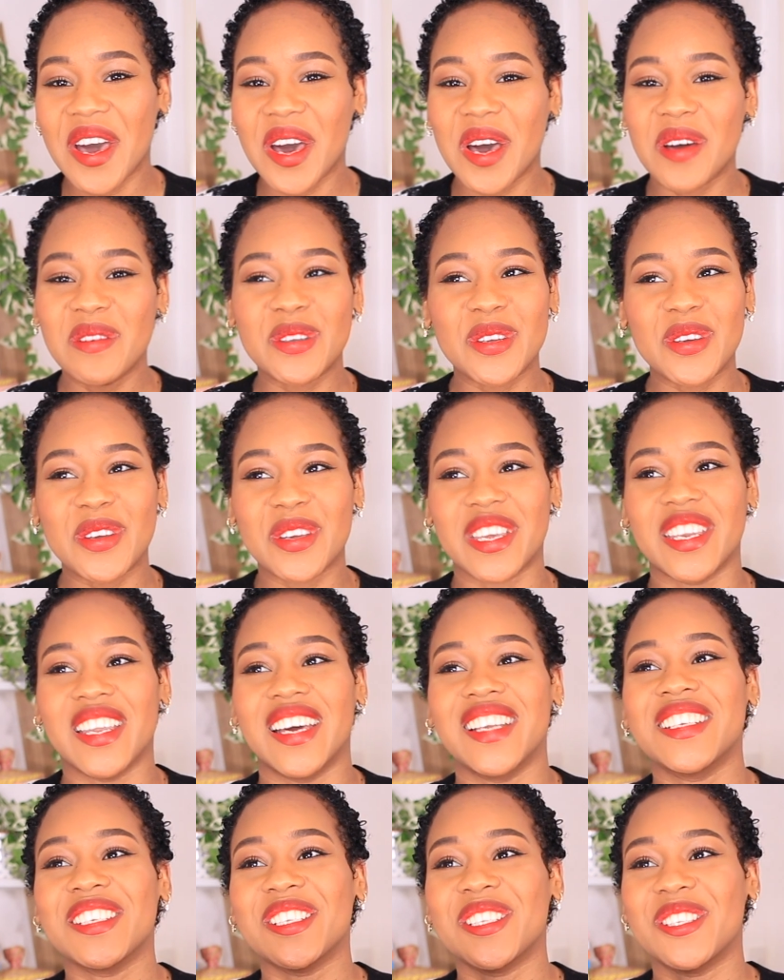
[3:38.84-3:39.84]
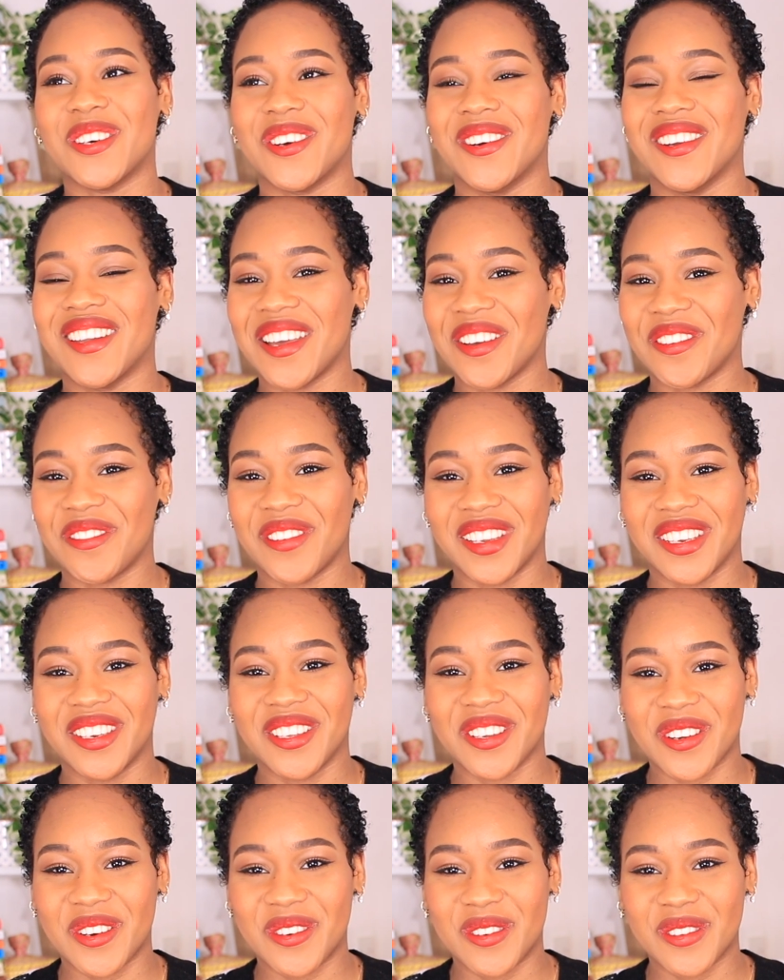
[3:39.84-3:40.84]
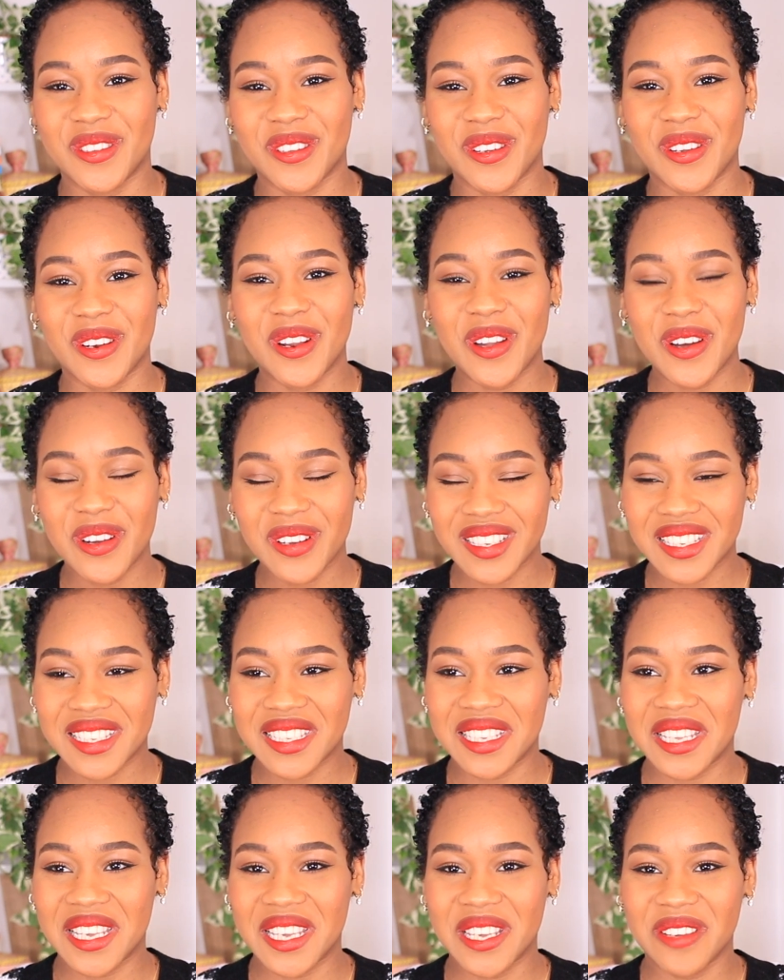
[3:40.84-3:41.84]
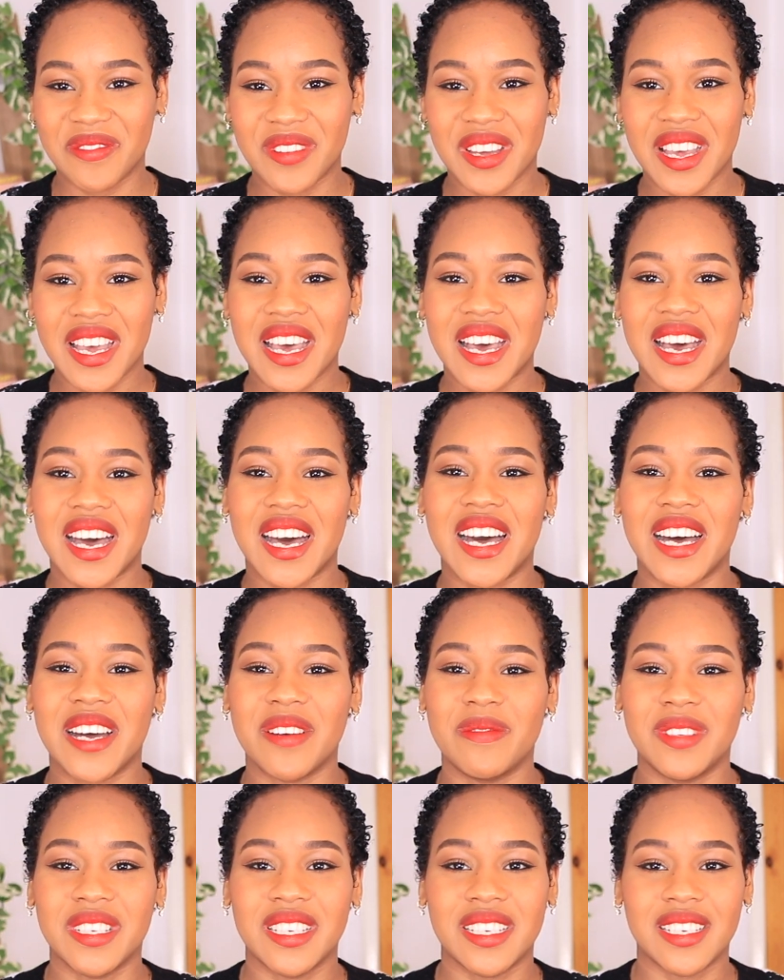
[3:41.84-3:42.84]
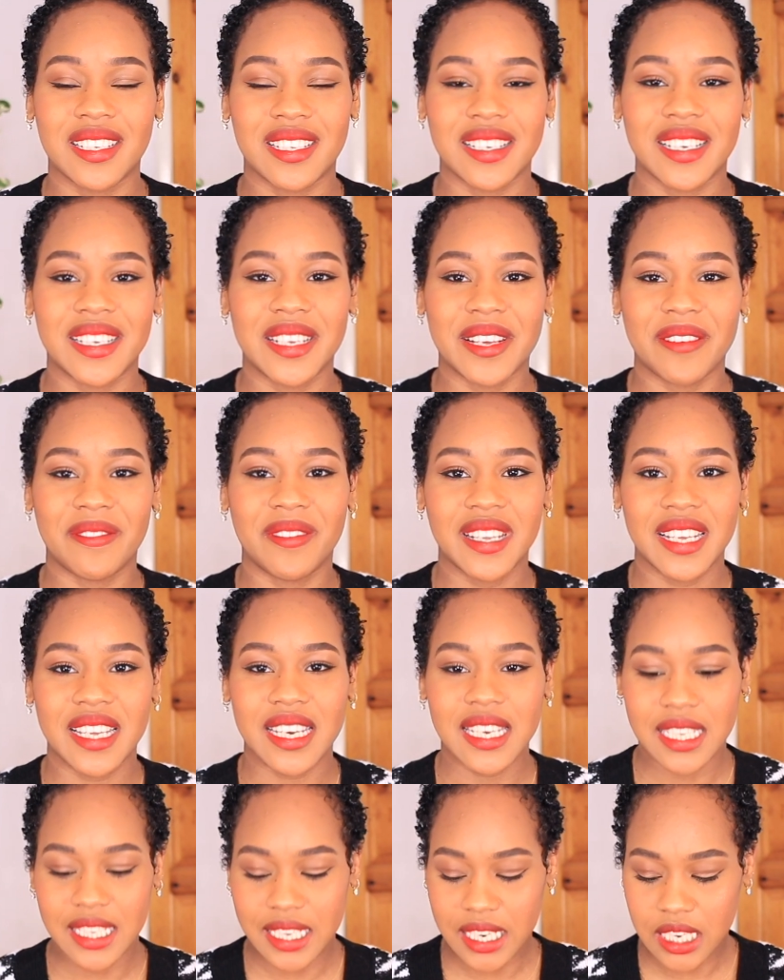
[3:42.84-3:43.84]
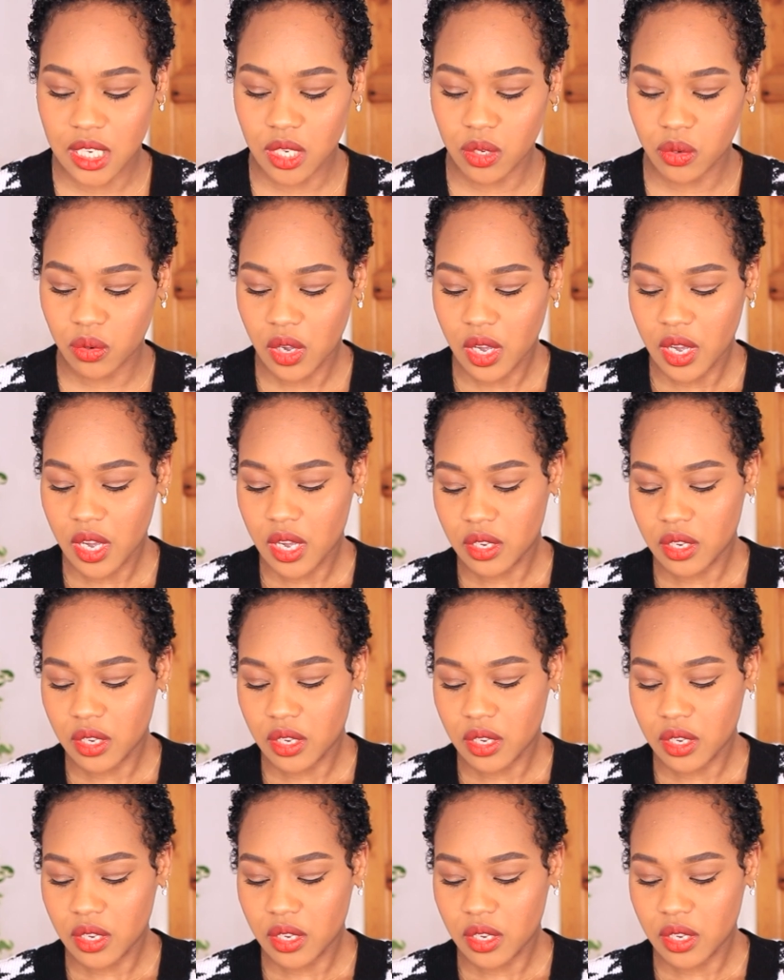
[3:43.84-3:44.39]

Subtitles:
I'm joking, I just don't like feeling the cold. So long sleeve t-shirts are definitely an essential.